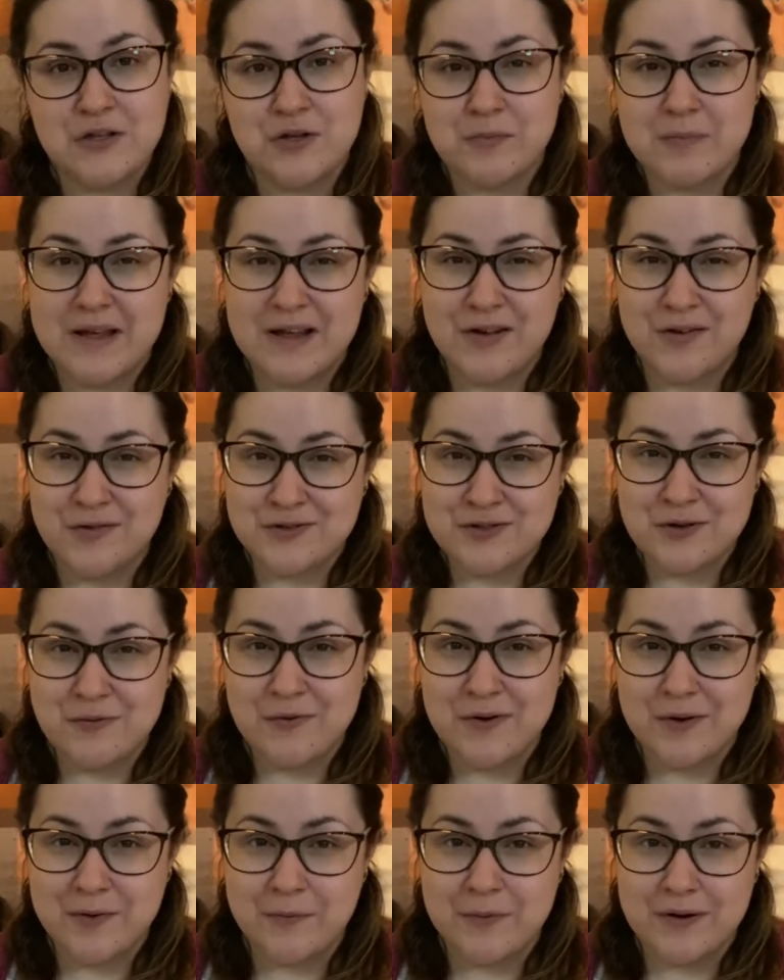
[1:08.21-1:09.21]
You may also
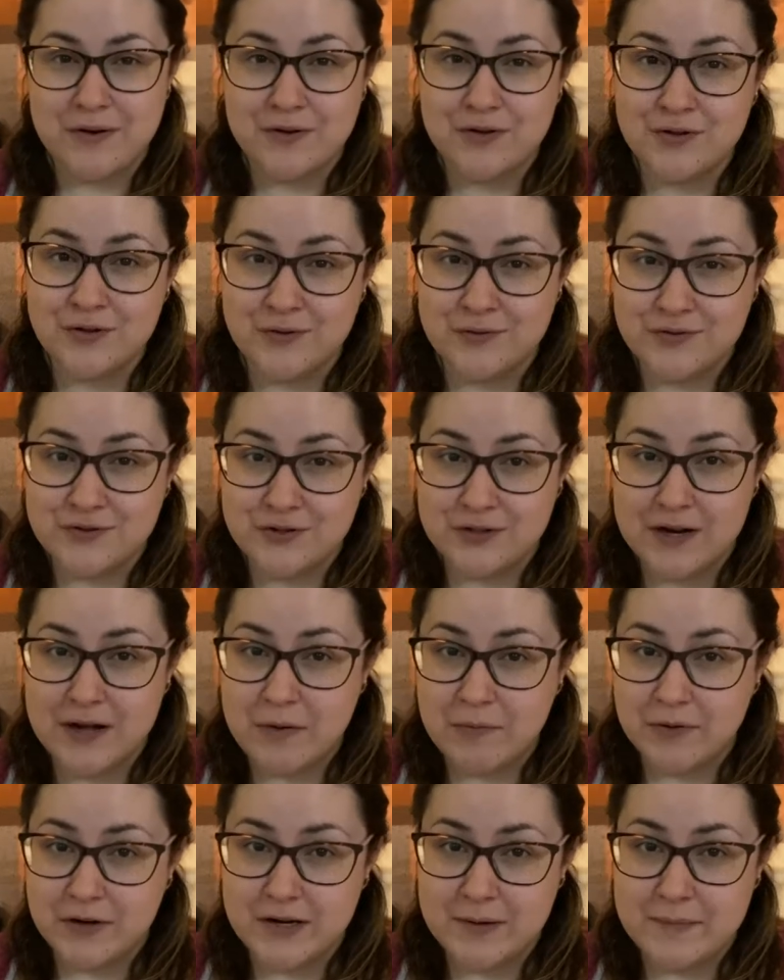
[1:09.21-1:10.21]
want to wear clothes you're not
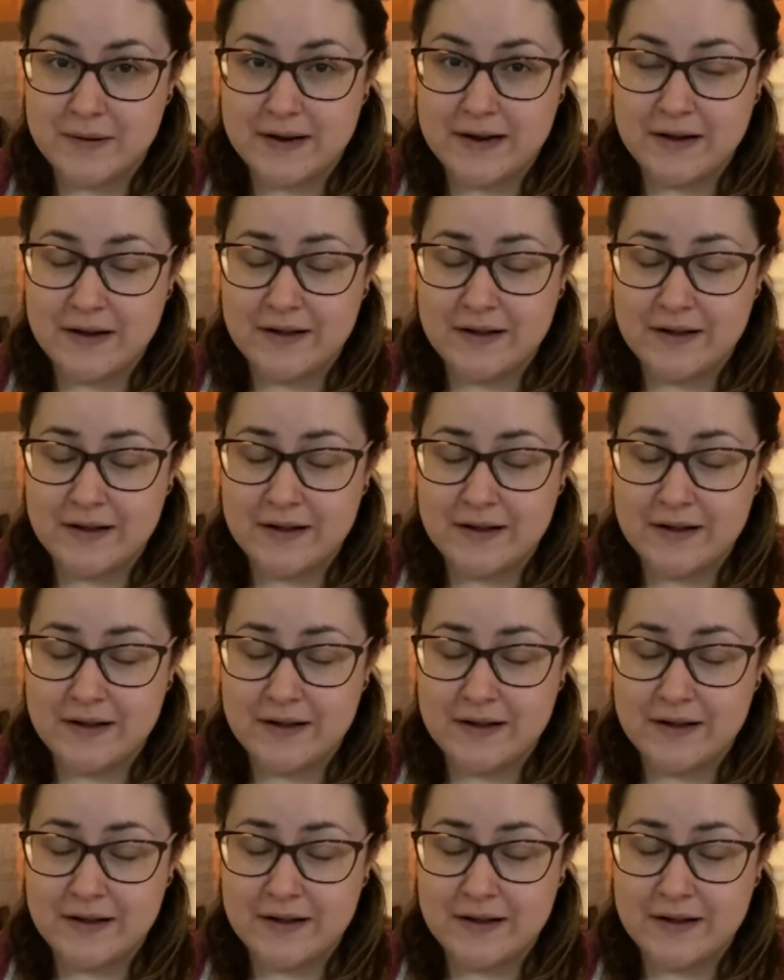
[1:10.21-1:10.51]
worried about